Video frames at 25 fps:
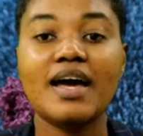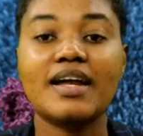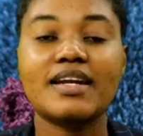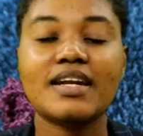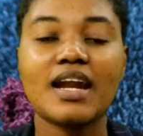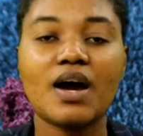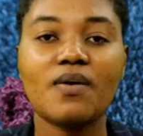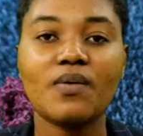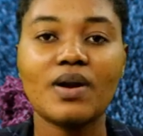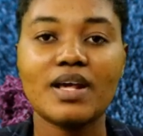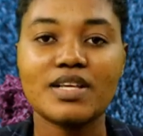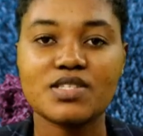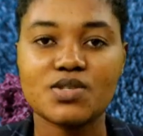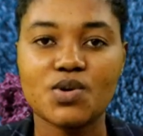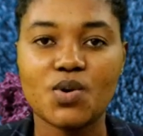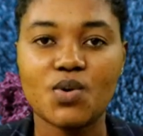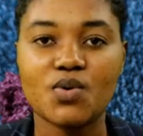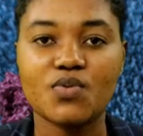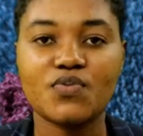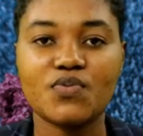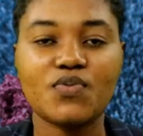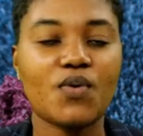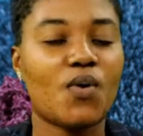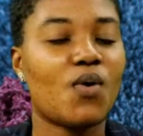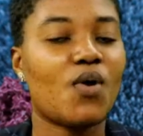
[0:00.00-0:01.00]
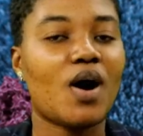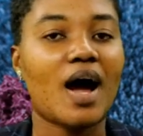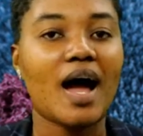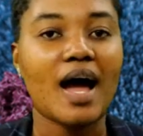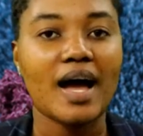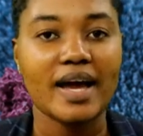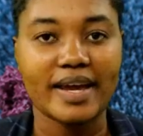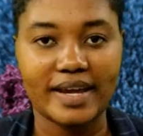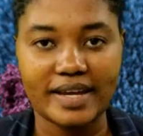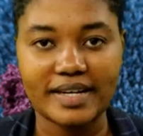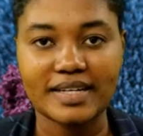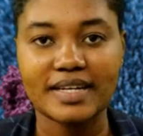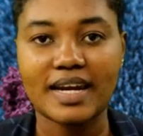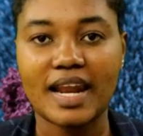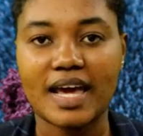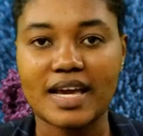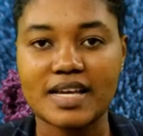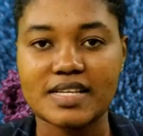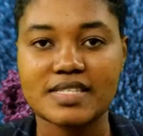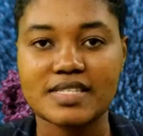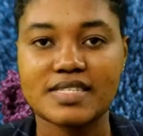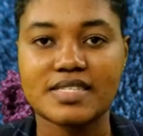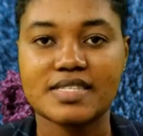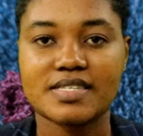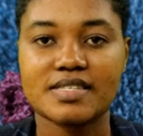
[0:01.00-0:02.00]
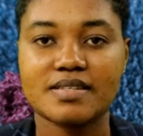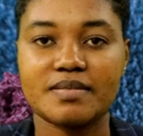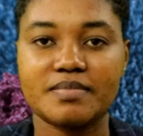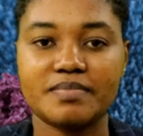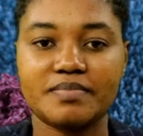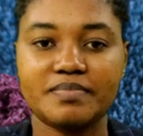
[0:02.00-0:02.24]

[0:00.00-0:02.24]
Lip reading: Now let's go for our headlines.